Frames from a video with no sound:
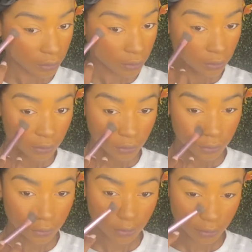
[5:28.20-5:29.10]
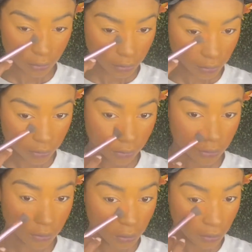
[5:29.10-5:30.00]
and this is
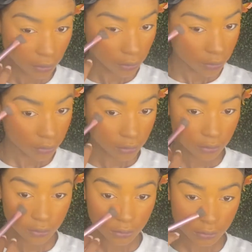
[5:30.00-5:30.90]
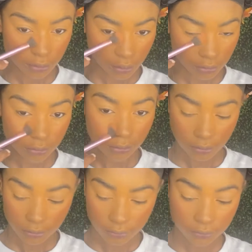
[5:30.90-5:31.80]
said to be melt
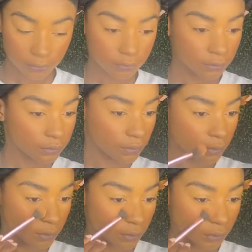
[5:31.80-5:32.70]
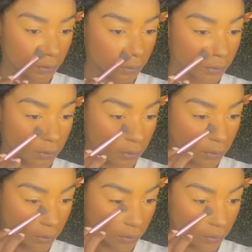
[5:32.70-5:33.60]
resistant as well,
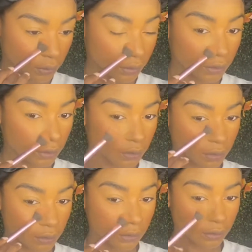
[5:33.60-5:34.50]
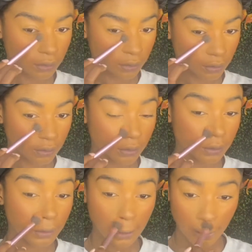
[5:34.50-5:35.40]
so it can help
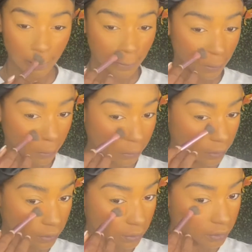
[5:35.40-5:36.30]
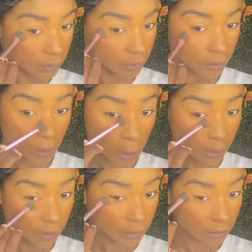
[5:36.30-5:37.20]
in that as well.
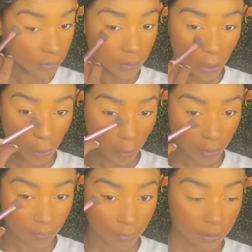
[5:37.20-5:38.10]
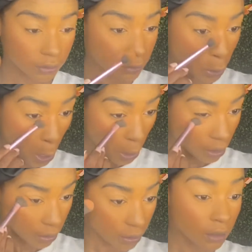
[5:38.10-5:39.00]
This is what this whole video is
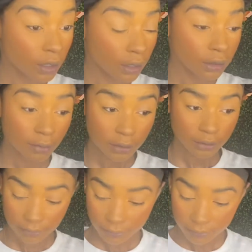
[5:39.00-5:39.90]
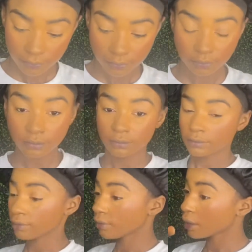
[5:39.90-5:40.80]
about. So I
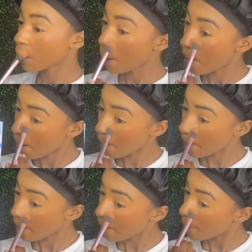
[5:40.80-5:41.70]
would try this